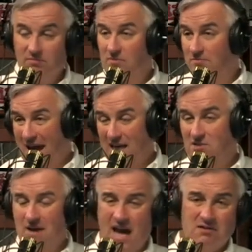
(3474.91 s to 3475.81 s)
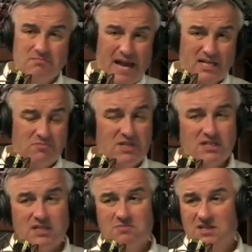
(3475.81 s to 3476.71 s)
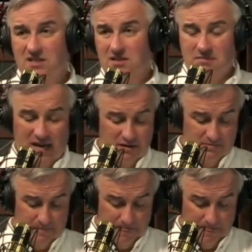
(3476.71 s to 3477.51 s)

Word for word: Mac to Mac, Mac to PC, PC to Mac.